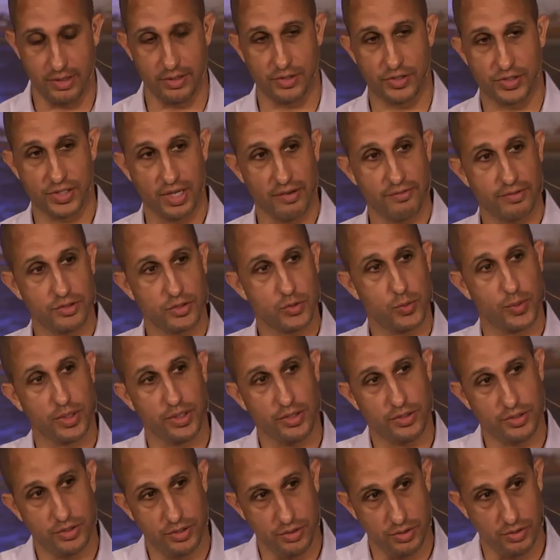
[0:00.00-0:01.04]
In
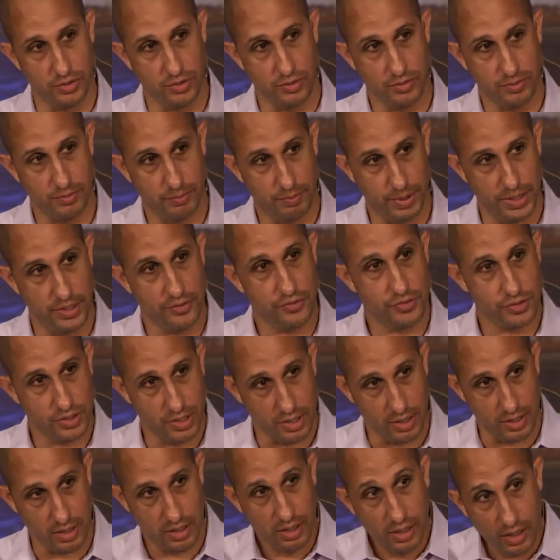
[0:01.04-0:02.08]
722
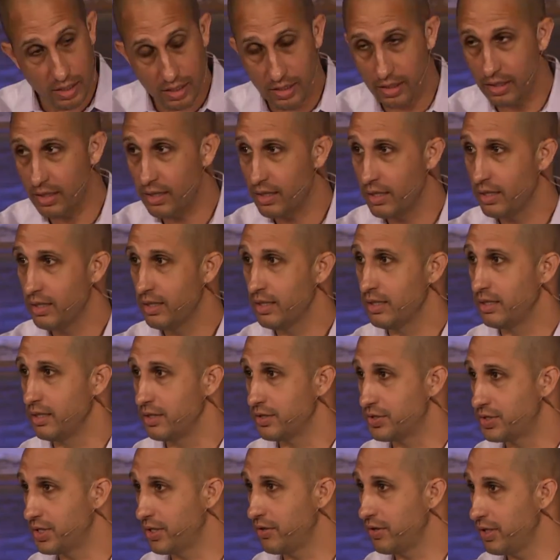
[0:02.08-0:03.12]
BC, the
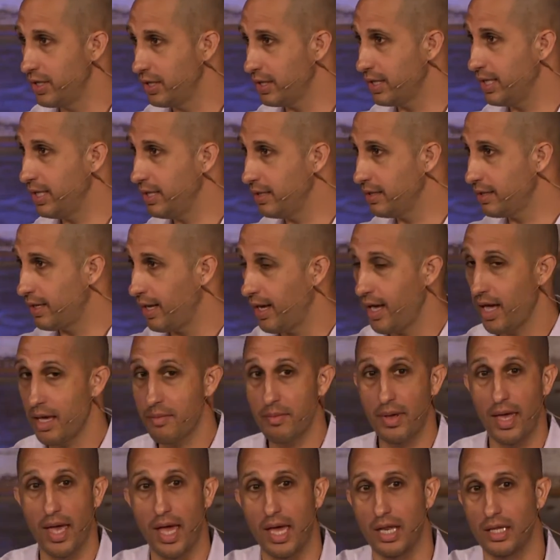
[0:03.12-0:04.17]
Assyrian king
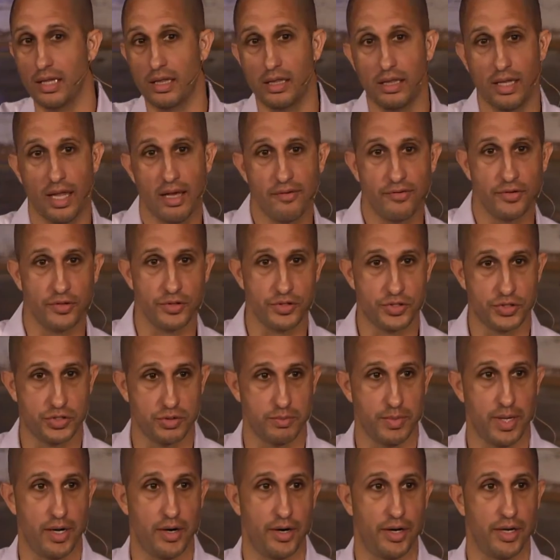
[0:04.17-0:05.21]
came and leveled
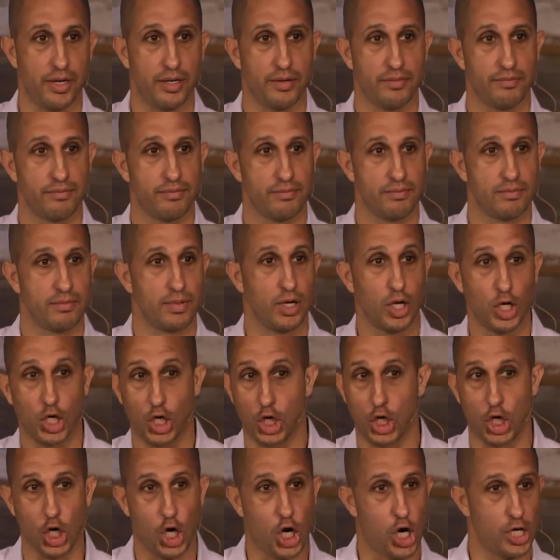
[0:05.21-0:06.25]
Samaria.
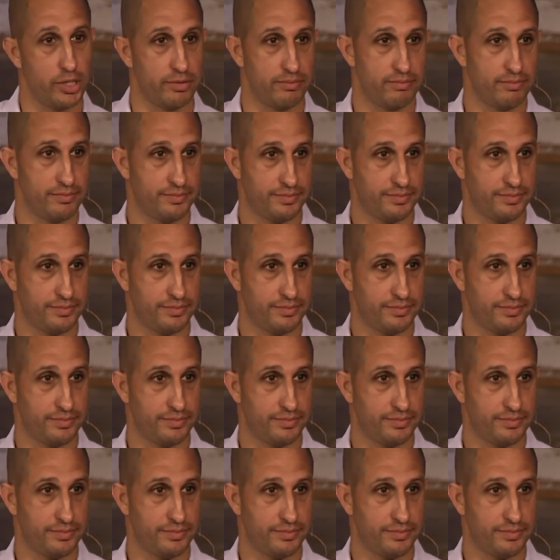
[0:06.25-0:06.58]
Gone.